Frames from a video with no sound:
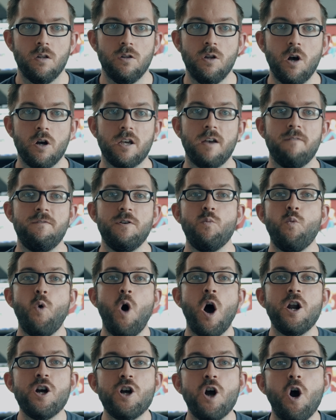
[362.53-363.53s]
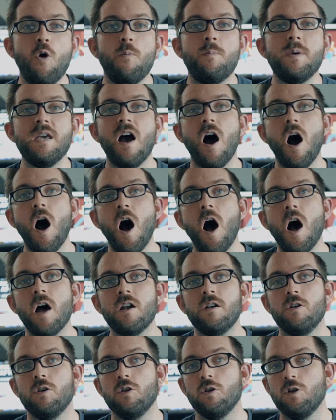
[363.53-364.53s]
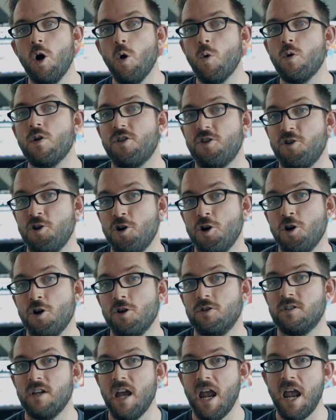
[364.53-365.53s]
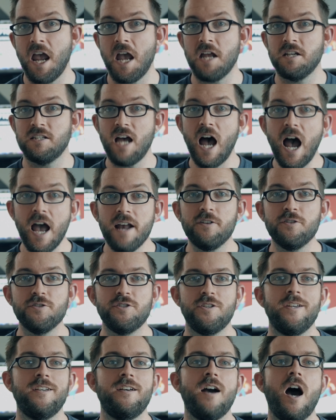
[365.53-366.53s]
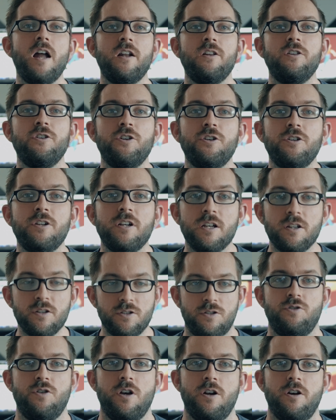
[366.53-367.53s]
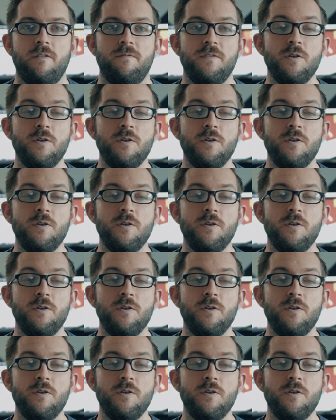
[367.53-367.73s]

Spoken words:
Look, if you want to go beyond lower thirds and titles, you've got to learn Illustrator.